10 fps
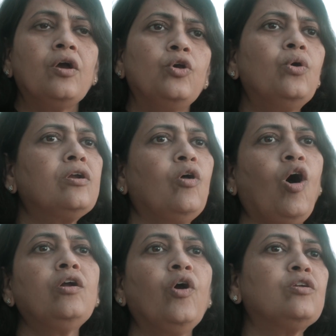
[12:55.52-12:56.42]
you are
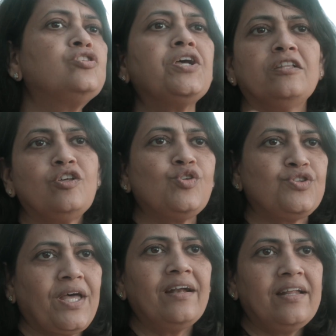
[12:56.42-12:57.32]
not going to change the
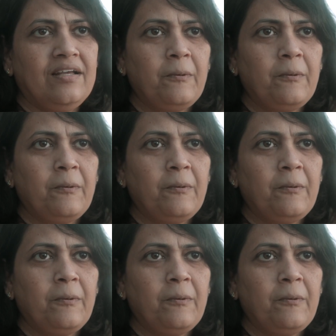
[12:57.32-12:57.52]
society.